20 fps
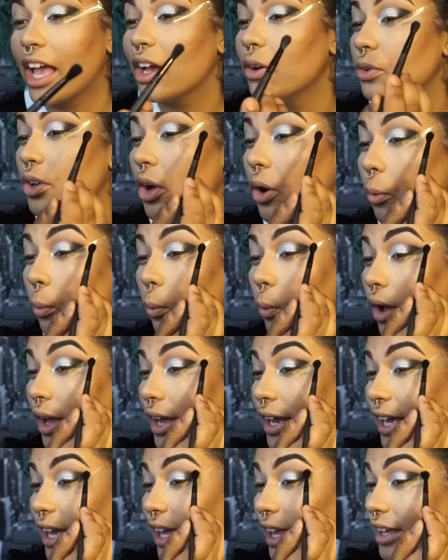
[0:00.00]
I don't know
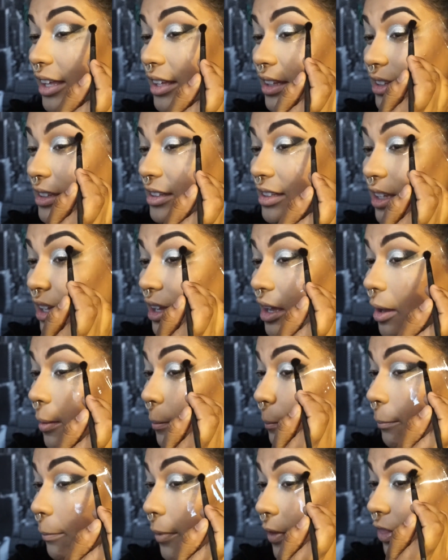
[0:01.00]
what it is,
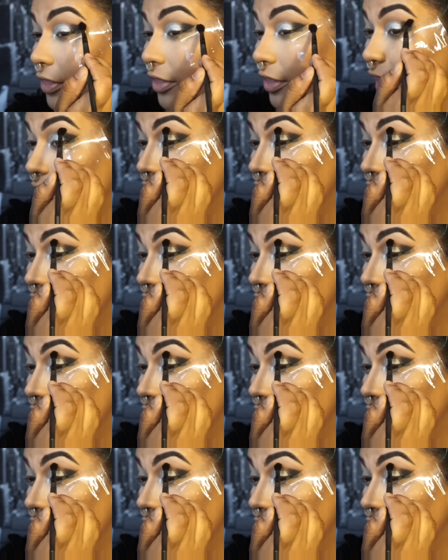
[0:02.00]
but